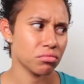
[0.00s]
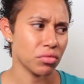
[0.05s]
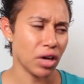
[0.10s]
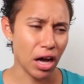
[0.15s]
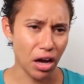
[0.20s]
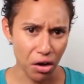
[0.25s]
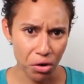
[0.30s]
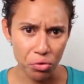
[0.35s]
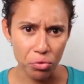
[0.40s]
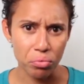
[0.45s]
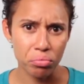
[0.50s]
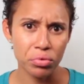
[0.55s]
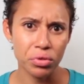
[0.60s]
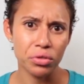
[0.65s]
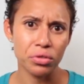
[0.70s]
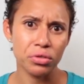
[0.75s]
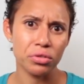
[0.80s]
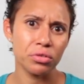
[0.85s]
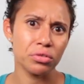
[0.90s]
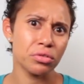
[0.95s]
I hope.
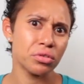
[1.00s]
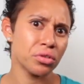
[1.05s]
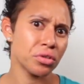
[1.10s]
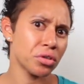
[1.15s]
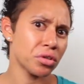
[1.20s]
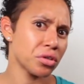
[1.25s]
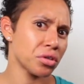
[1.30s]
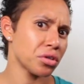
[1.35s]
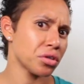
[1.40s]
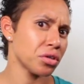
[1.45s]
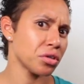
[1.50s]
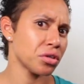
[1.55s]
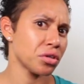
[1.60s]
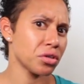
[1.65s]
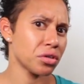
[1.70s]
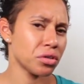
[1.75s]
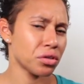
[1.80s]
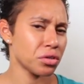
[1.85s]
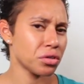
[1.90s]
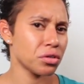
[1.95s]
Hey, Lauren,
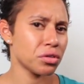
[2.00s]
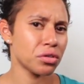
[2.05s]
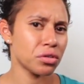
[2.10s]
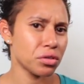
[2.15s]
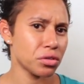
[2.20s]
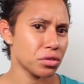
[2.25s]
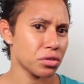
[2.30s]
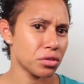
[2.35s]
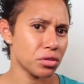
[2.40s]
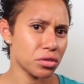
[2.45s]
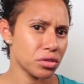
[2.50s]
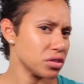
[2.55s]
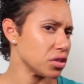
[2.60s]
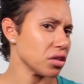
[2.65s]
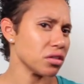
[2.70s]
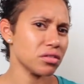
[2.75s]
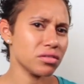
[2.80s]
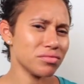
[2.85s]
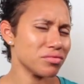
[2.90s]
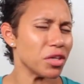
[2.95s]
this is your ego here.
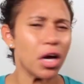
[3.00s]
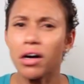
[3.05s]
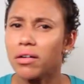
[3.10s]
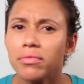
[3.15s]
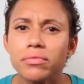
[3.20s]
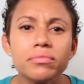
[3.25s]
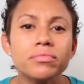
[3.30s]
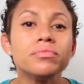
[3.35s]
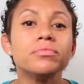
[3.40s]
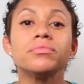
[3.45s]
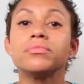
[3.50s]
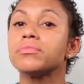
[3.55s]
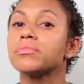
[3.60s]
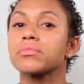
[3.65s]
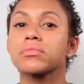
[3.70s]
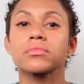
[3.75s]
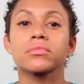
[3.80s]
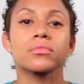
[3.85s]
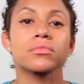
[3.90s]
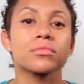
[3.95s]
Who
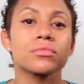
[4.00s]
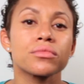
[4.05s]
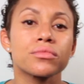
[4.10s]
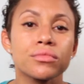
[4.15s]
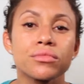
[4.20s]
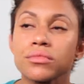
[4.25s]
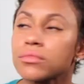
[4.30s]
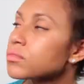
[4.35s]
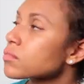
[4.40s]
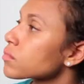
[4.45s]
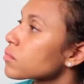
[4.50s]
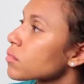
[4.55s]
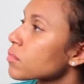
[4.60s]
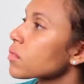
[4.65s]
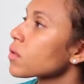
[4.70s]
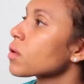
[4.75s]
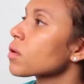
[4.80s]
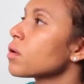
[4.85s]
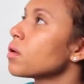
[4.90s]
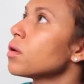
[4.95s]
who are you talking to?
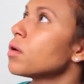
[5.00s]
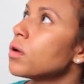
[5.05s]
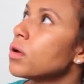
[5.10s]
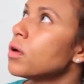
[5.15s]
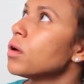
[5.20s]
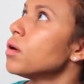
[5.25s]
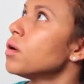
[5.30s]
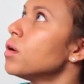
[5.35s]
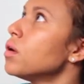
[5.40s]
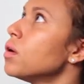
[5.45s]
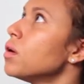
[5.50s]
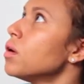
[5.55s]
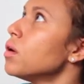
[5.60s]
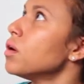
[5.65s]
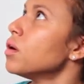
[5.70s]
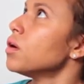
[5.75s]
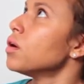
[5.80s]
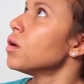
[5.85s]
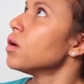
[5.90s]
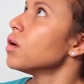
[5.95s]
You know you're doing this by
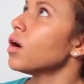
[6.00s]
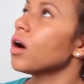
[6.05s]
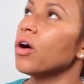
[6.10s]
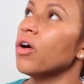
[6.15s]
yourself,